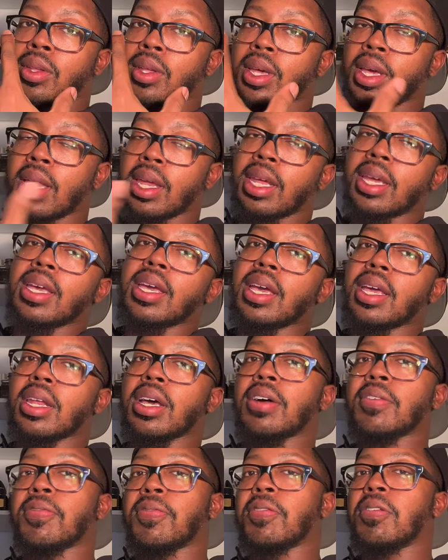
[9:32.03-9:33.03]
And again,
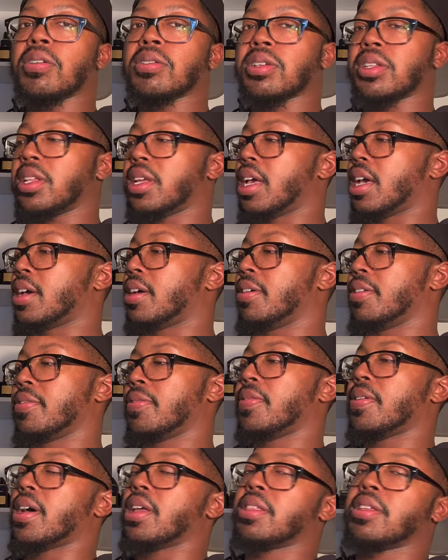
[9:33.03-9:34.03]
unfortunately, I couldn't
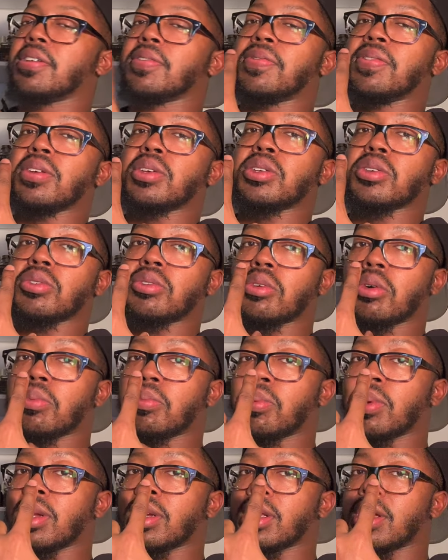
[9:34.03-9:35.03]
find the official
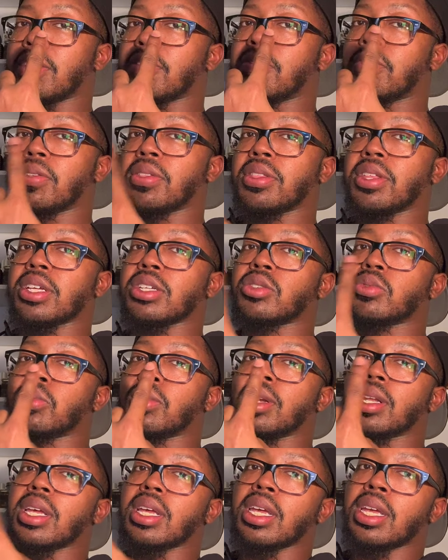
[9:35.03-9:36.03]
note breakdown for this
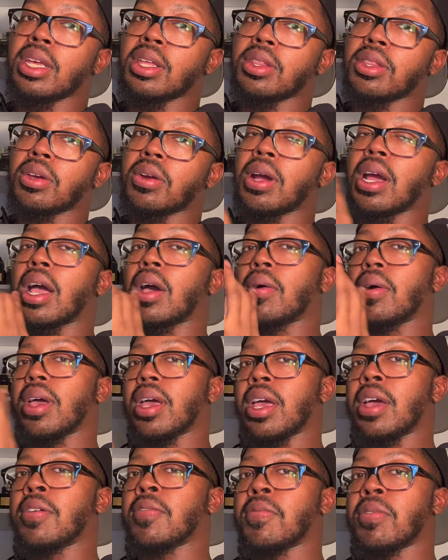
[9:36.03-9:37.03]
one either.
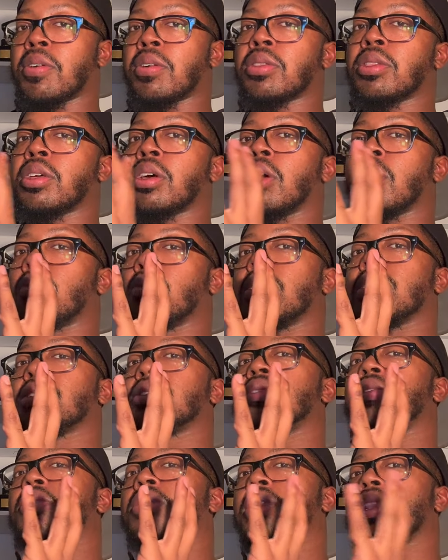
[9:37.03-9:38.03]
However, the
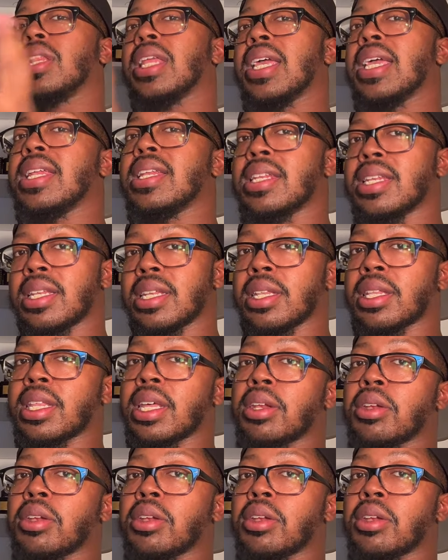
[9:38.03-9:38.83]
original Layton, the